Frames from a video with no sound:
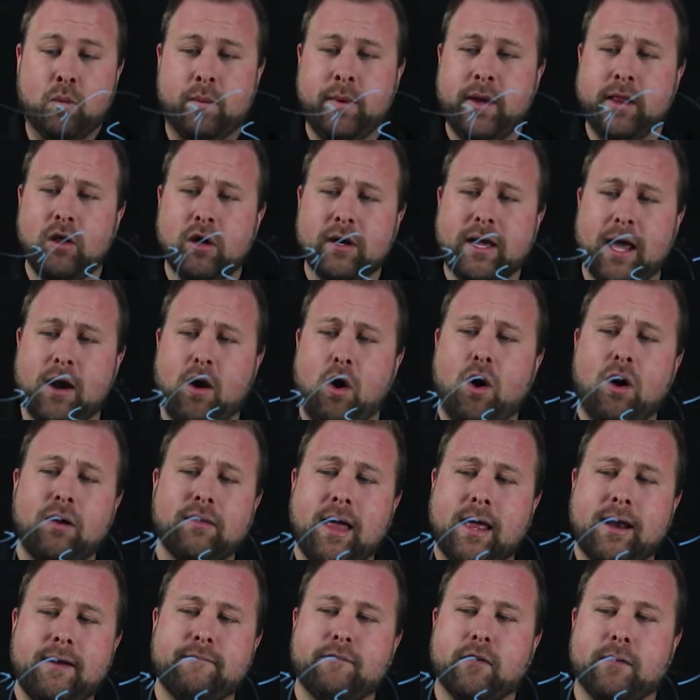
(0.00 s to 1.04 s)
When we look at all
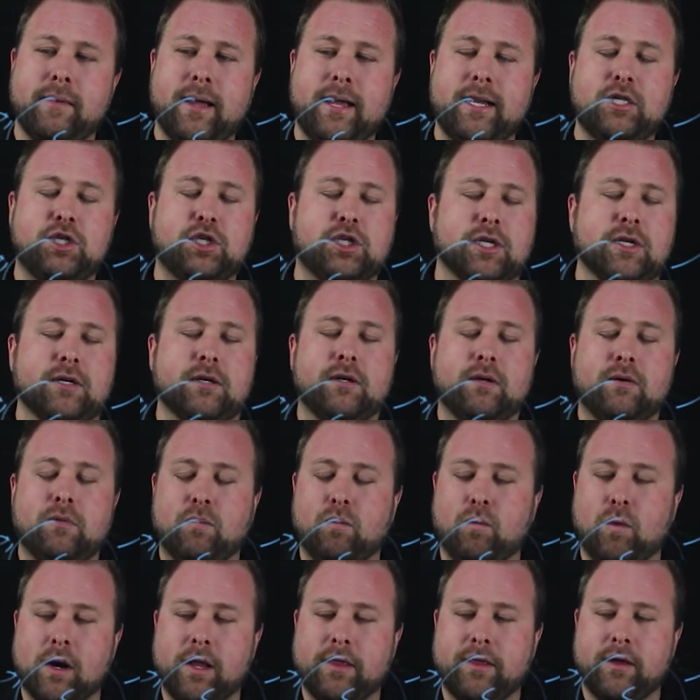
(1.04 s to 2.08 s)
that information,
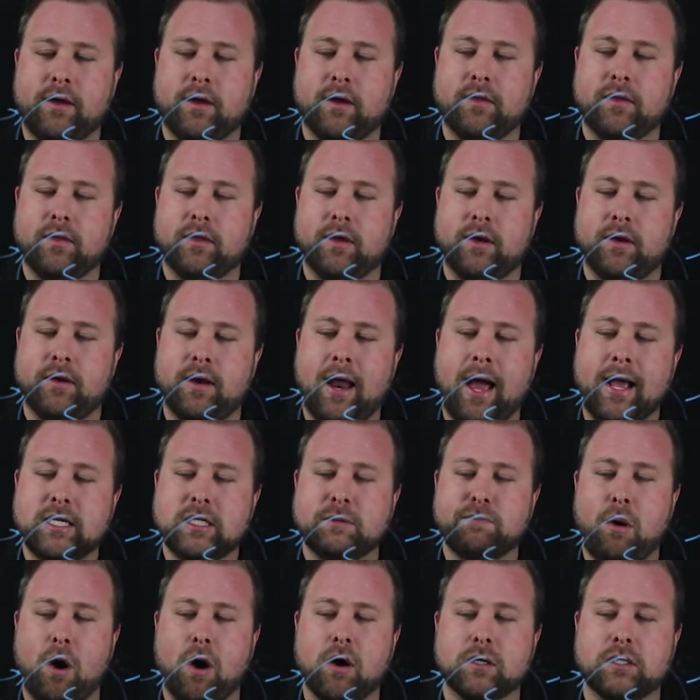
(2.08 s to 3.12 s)
one of the
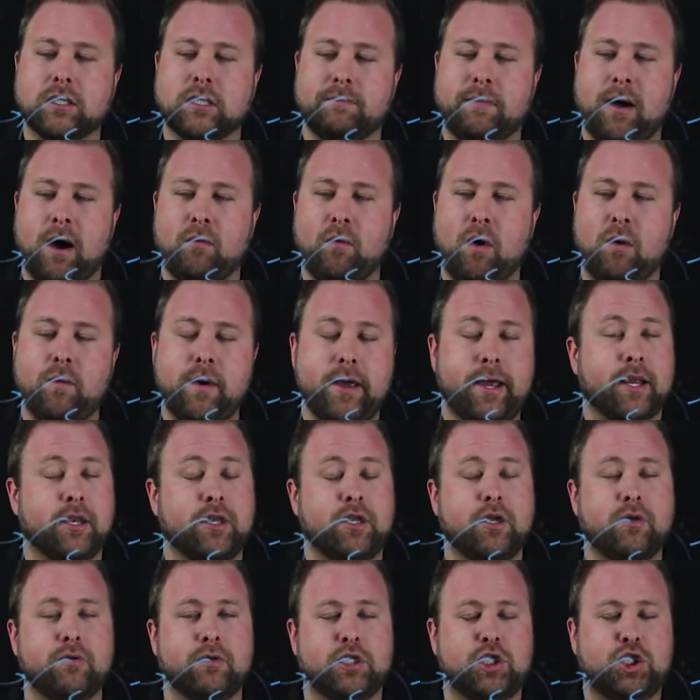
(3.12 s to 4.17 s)
nice parts about what we can
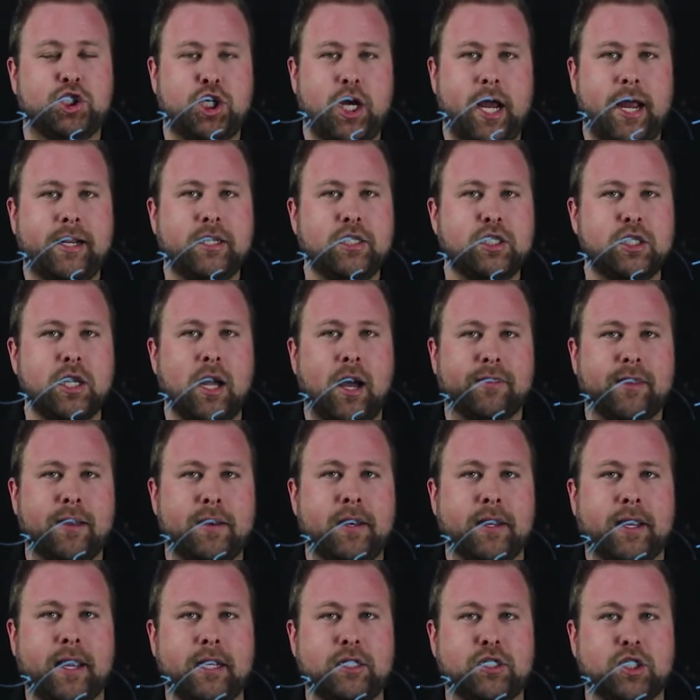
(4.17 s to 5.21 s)
do is change the
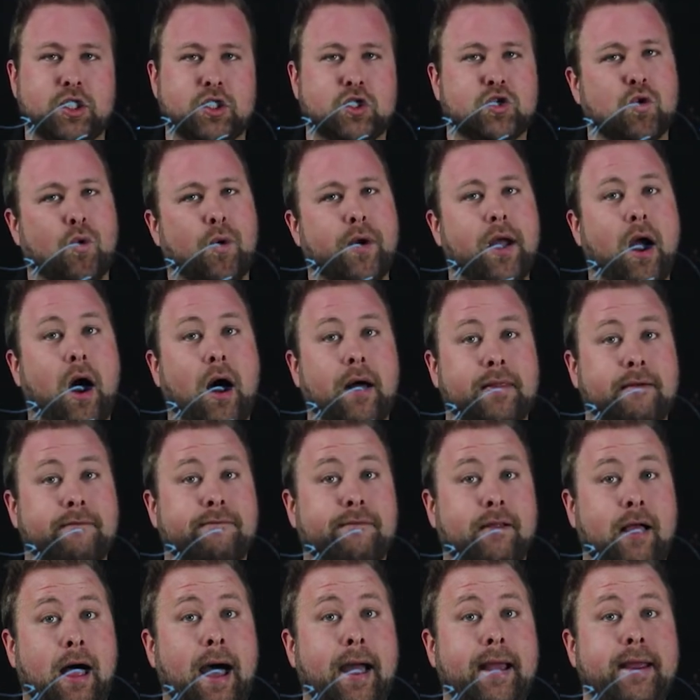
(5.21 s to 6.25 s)
authentication story on the
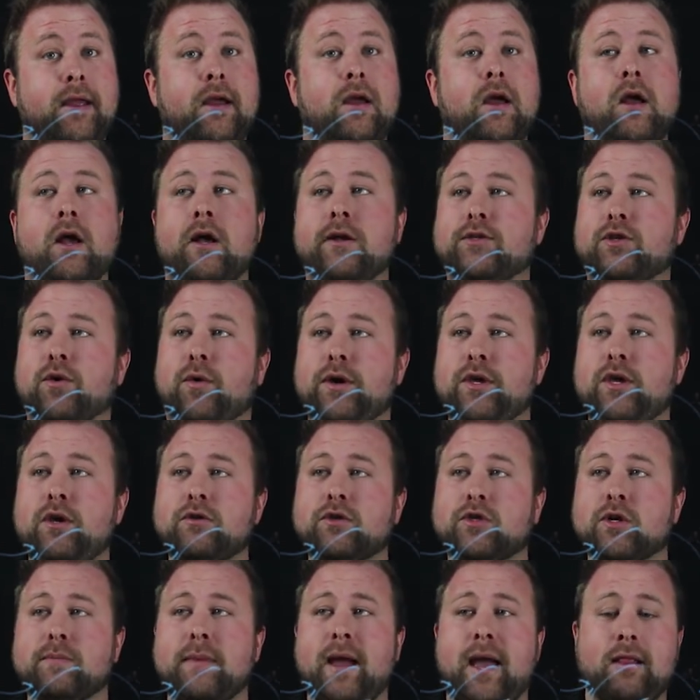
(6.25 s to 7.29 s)
fly. So a
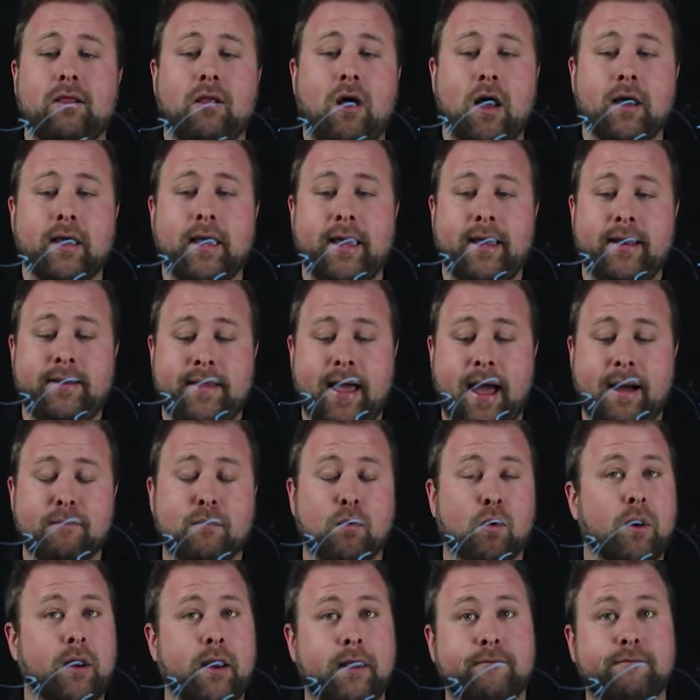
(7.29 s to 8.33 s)
user may log in that
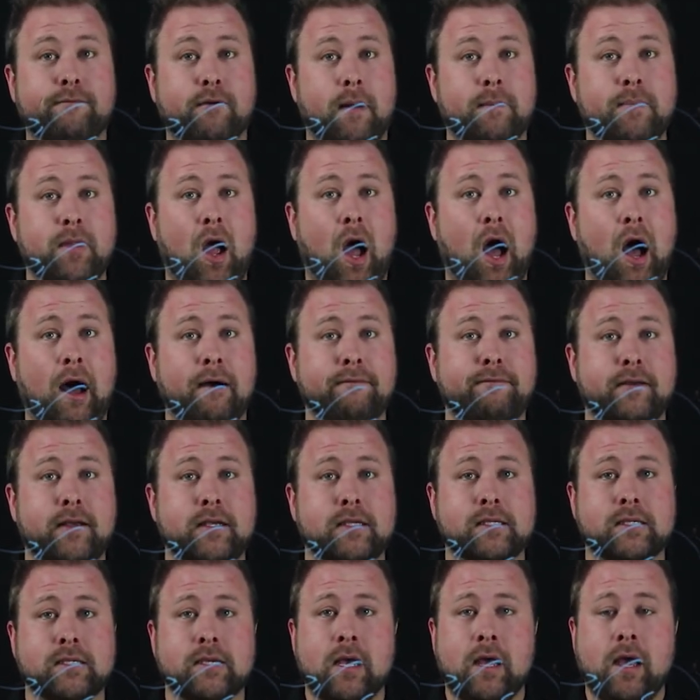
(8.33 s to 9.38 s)
morning from the
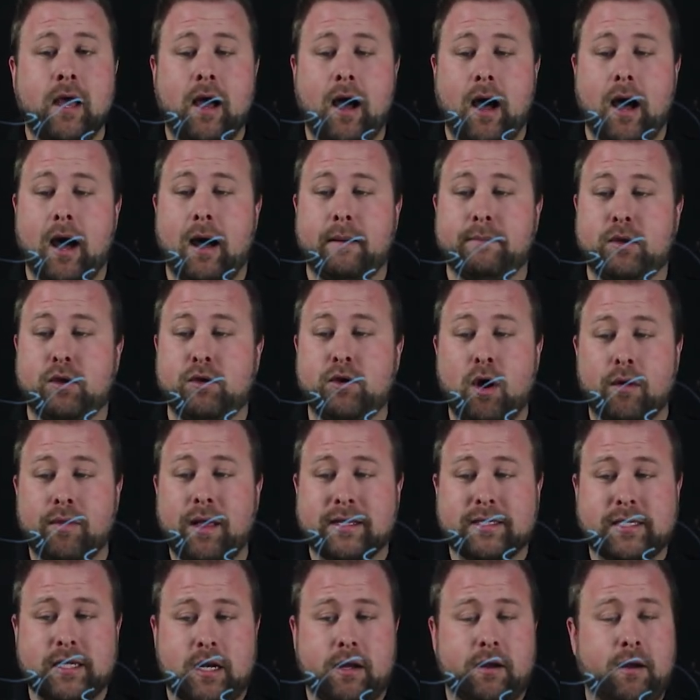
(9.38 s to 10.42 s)
office.
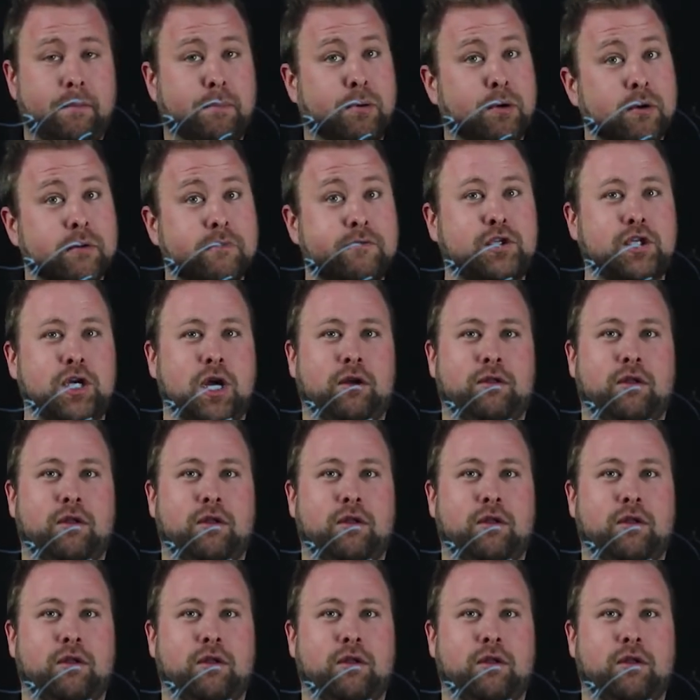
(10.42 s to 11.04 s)
That's an approved